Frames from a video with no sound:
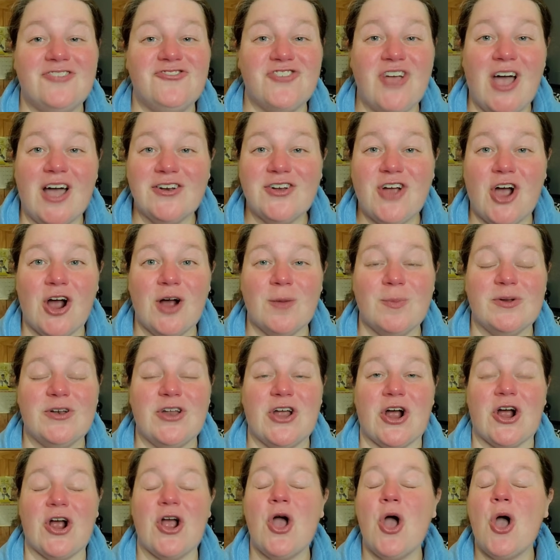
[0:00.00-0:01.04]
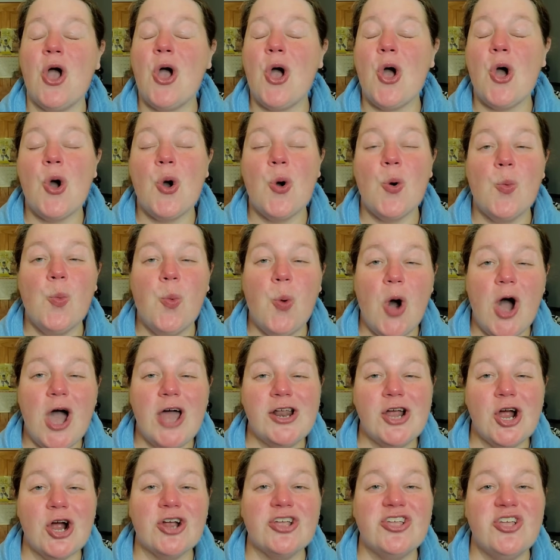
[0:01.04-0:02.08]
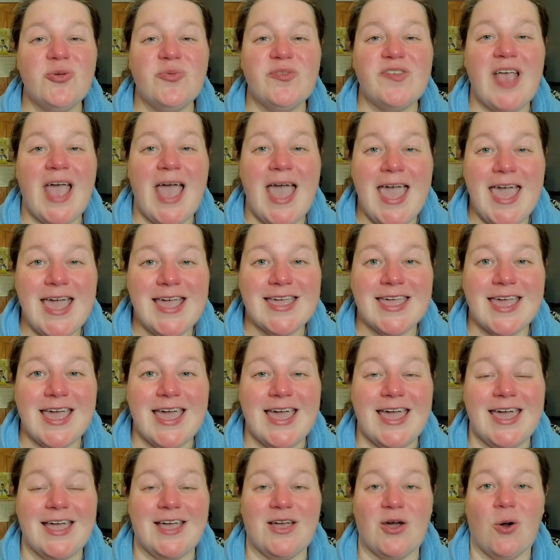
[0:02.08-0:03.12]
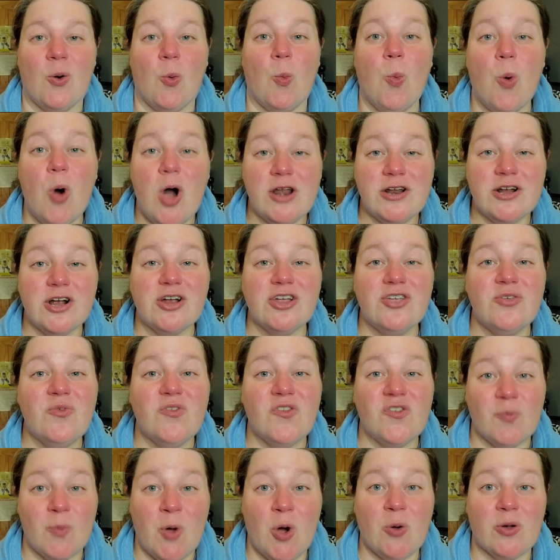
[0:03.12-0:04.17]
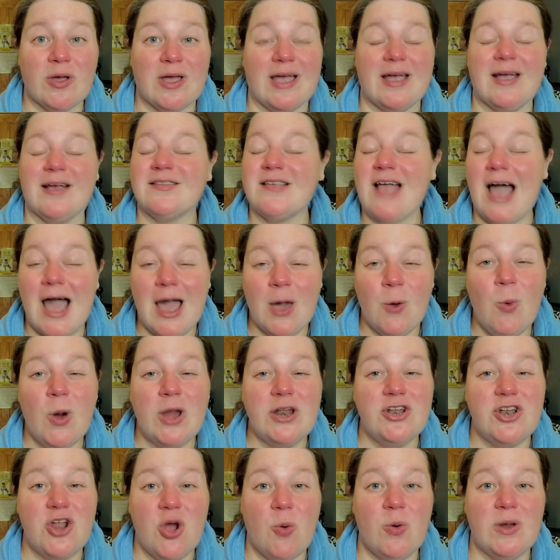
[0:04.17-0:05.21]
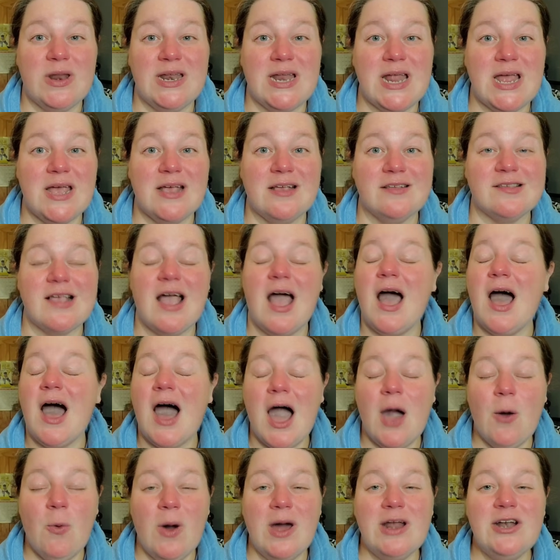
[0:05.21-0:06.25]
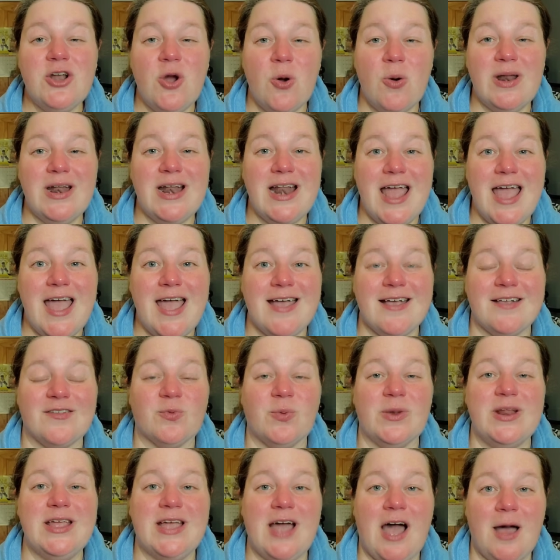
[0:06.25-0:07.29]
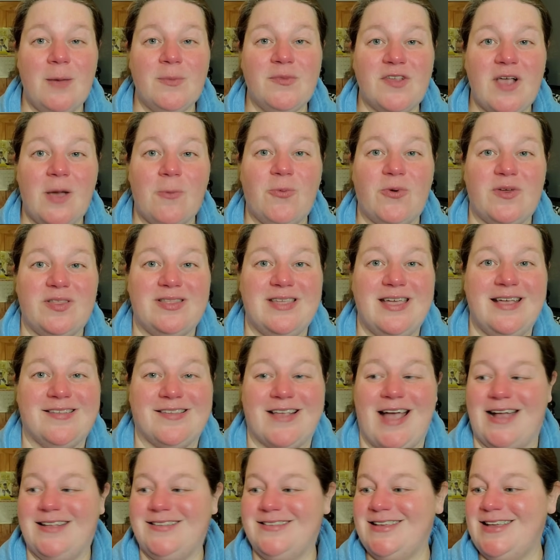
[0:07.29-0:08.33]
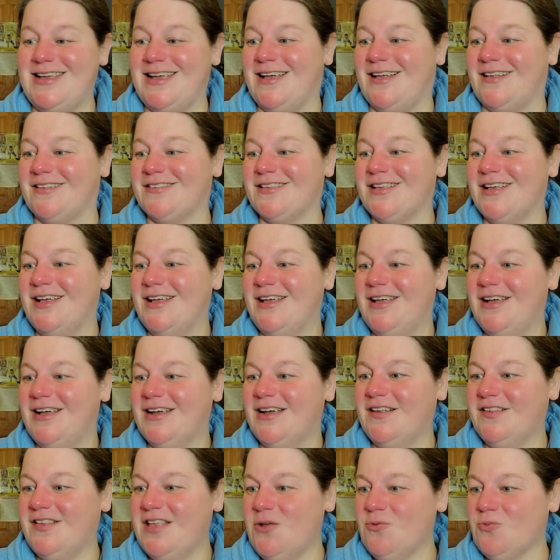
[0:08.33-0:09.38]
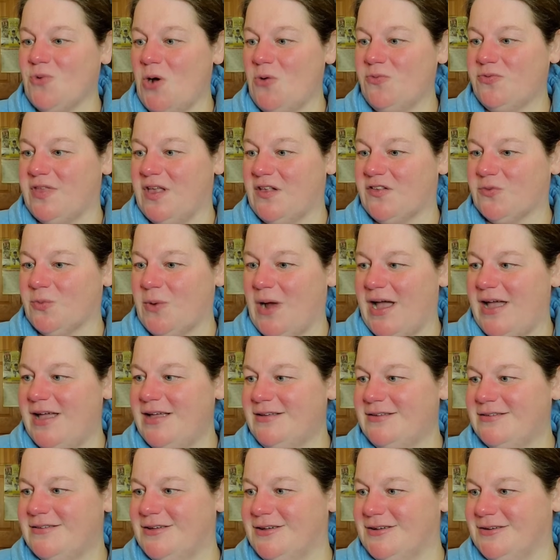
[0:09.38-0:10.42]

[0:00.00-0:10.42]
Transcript: John Carpenter, what are you taking? What are you smoking? Because I I want to know what it is when he comes up with these ideas. Because he wrote this, right?